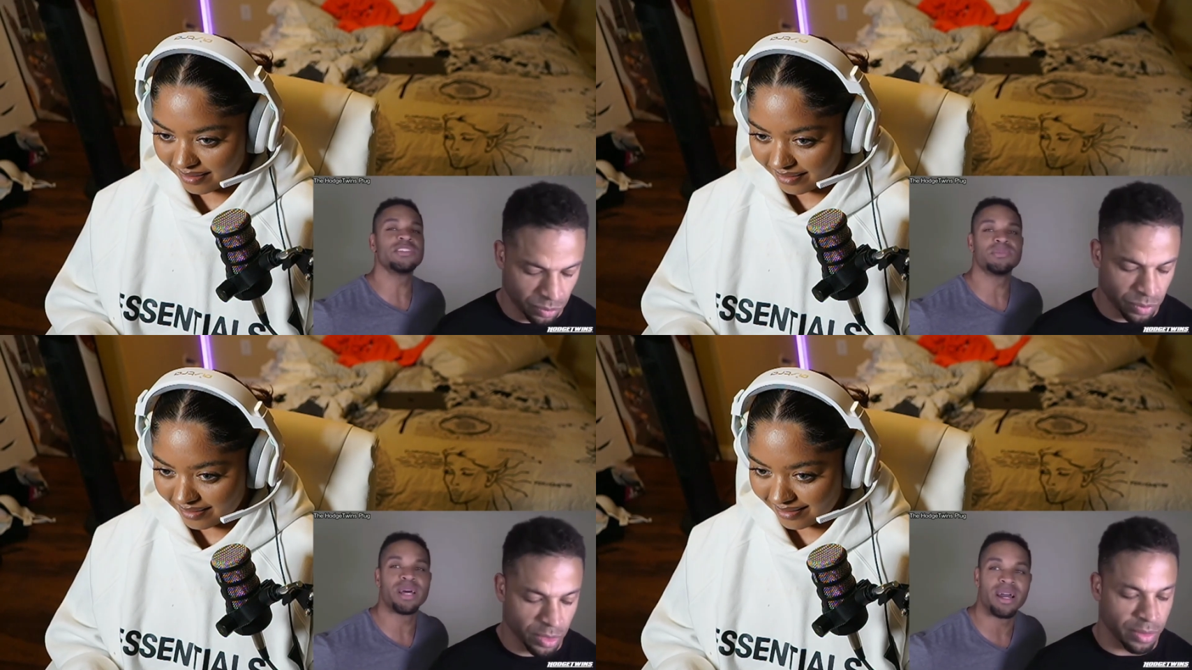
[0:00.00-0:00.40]

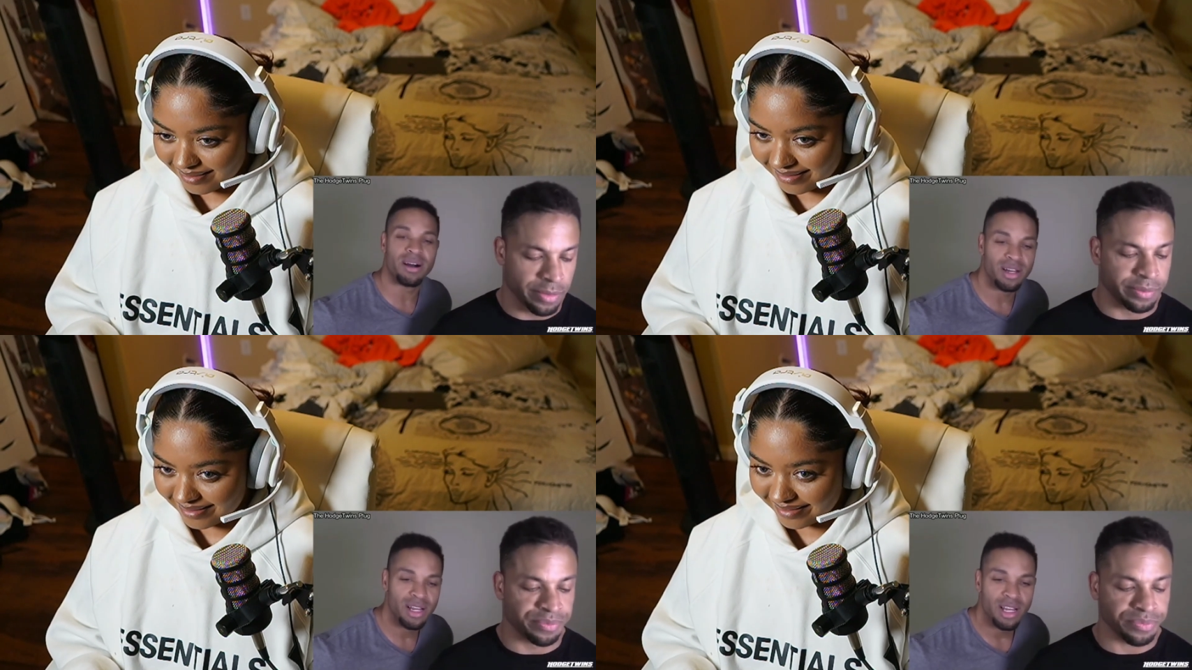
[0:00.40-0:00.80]
Speaker 1: years from
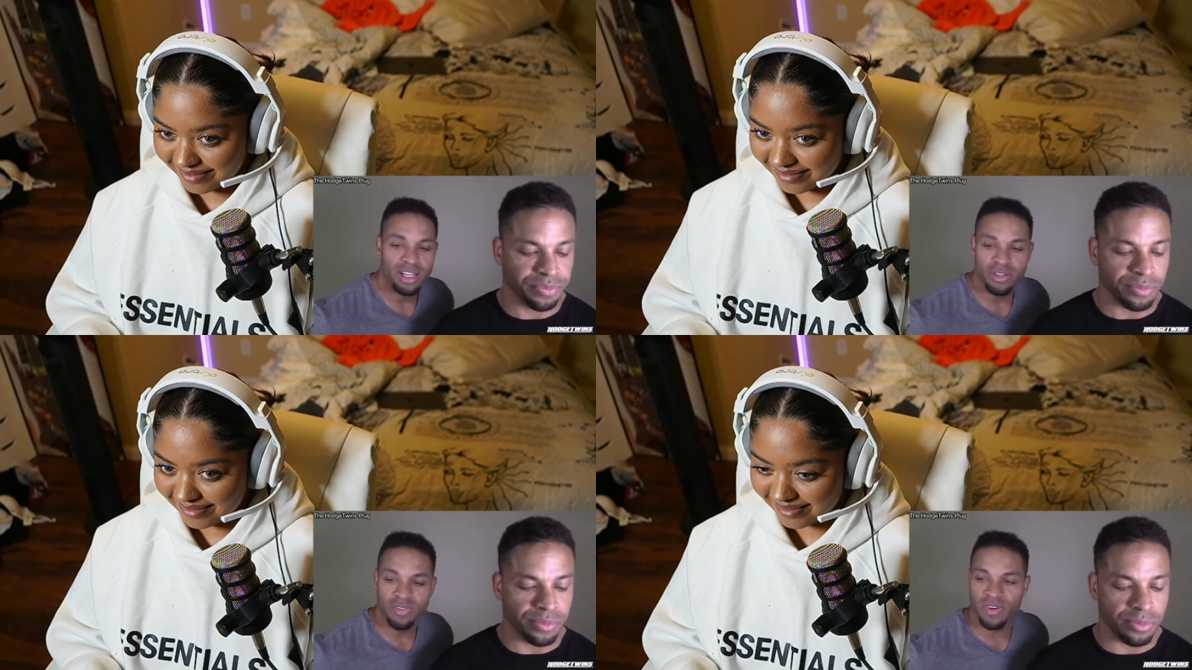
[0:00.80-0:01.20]
now.
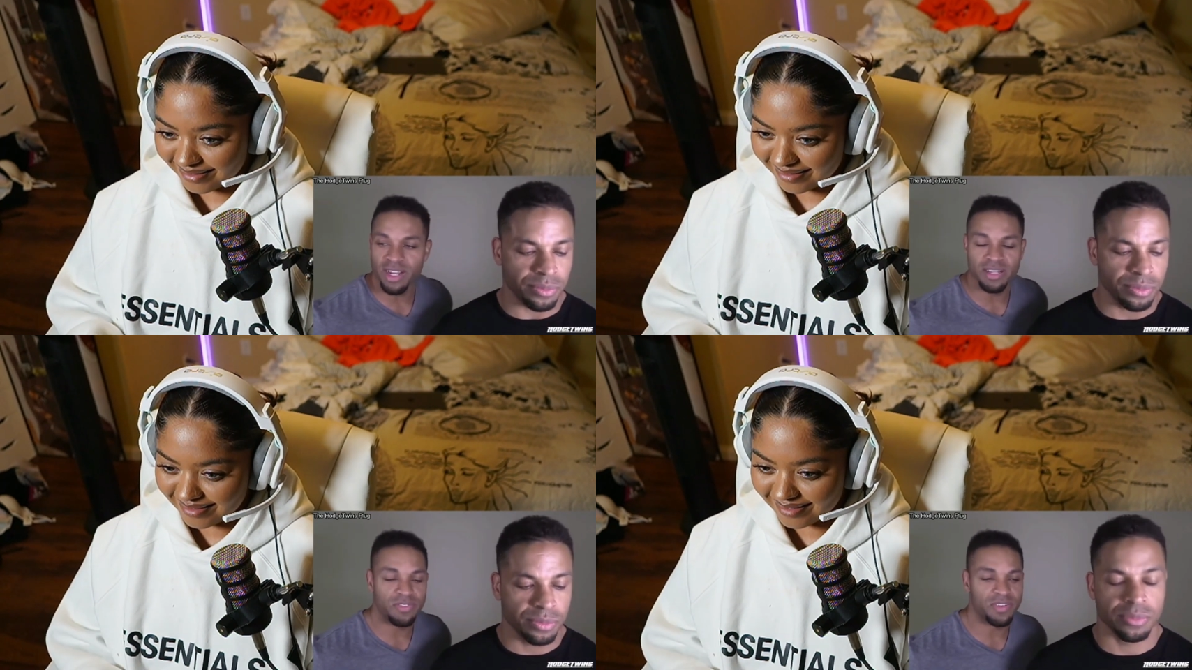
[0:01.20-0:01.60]
You
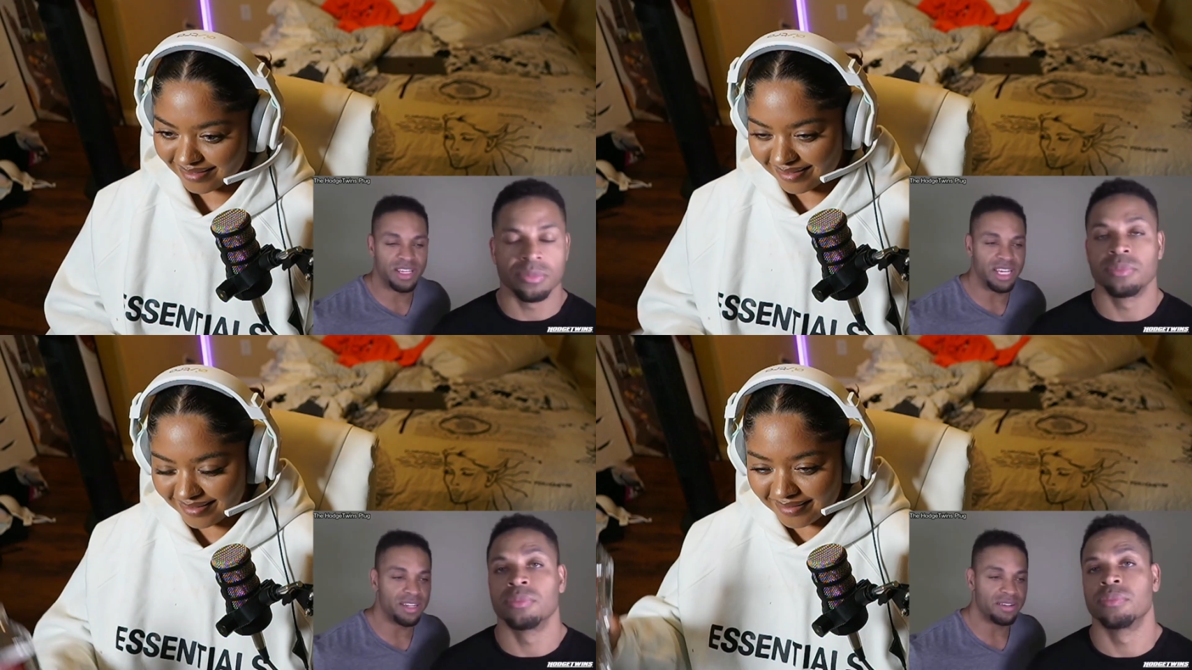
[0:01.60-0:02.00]
fucking
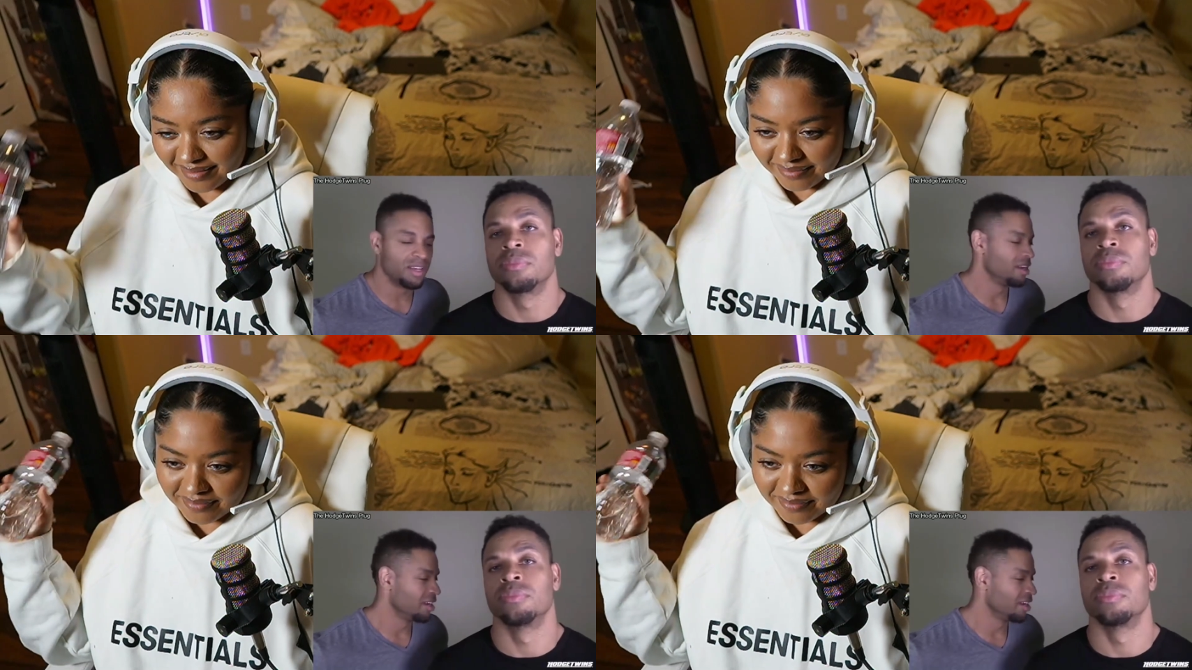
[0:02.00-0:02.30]
forget